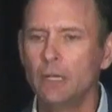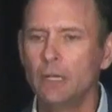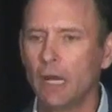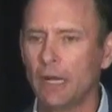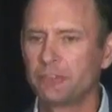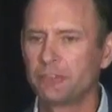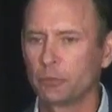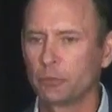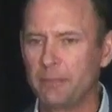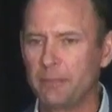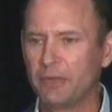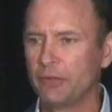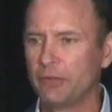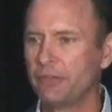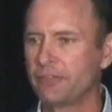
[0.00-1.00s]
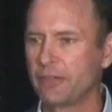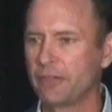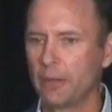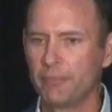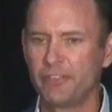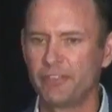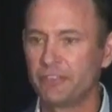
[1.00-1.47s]
to rebuild
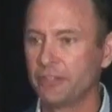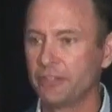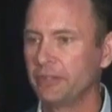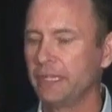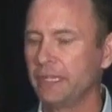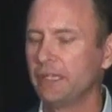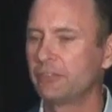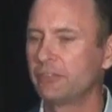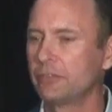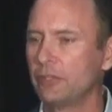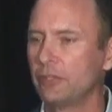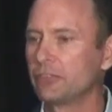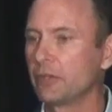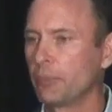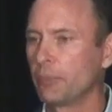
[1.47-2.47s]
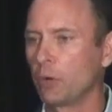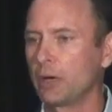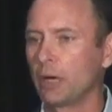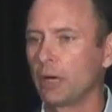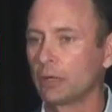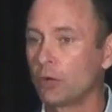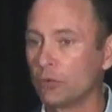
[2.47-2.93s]
some facilities to support
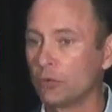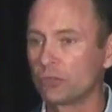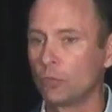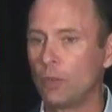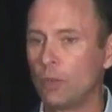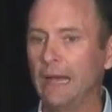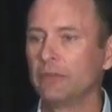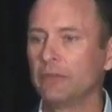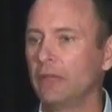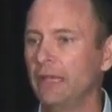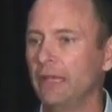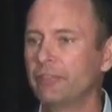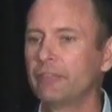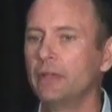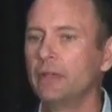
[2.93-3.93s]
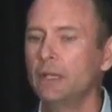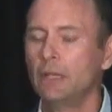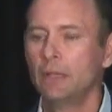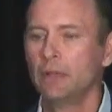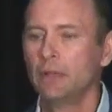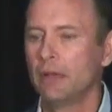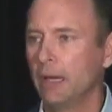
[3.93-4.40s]
our coastal wildlife
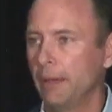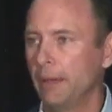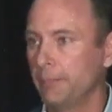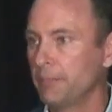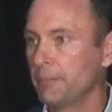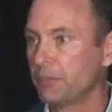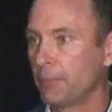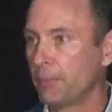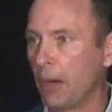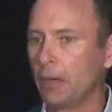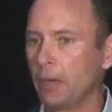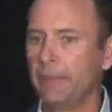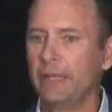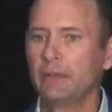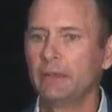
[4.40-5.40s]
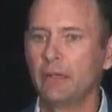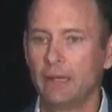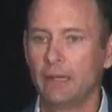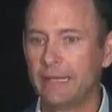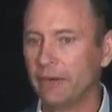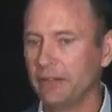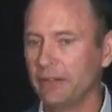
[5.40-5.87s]
department.
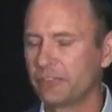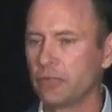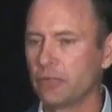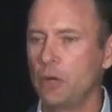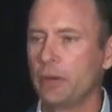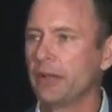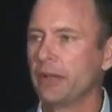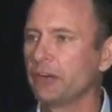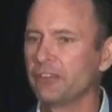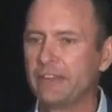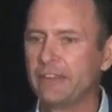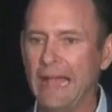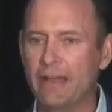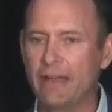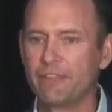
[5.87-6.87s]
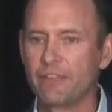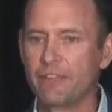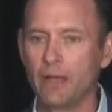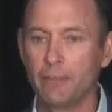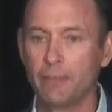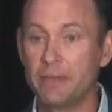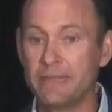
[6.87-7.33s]
Kelly Sloan and her staff
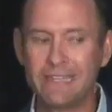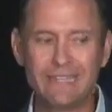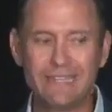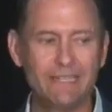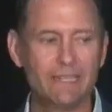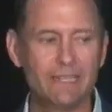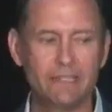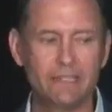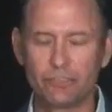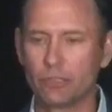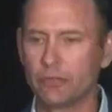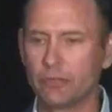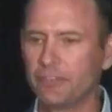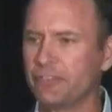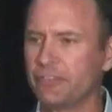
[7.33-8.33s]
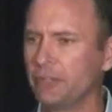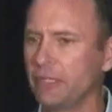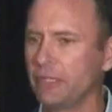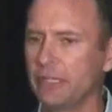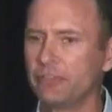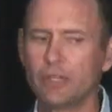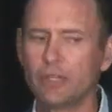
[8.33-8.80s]
need additional
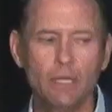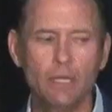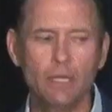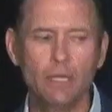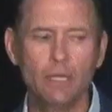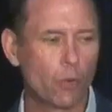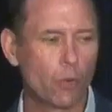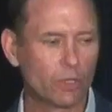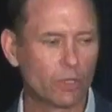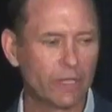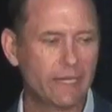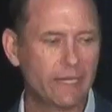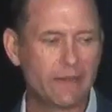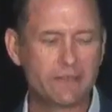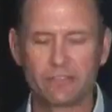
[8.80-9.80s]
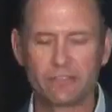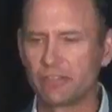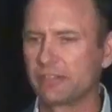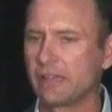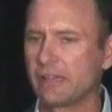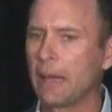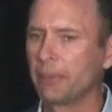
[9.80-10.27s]
facilities, so we're looking at this
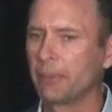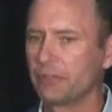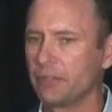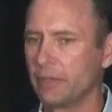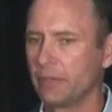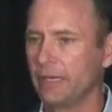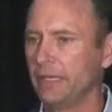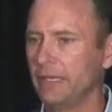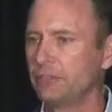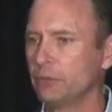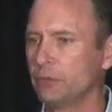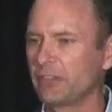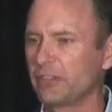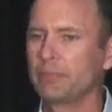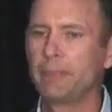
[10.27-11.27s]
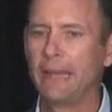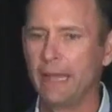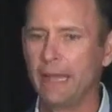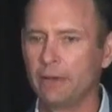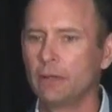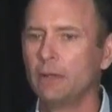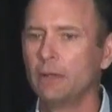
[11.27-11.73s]
as an opportunity to
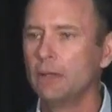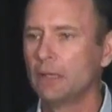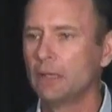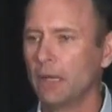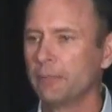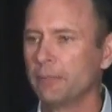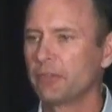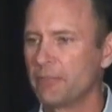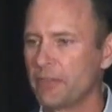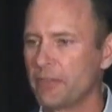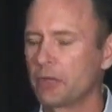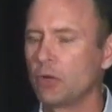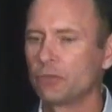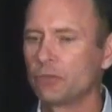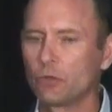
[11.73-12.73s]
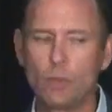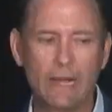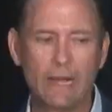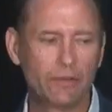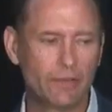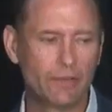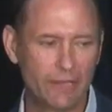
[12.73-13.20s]
expand some of the coastal
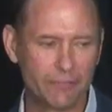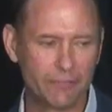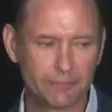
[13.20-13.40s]
wildlife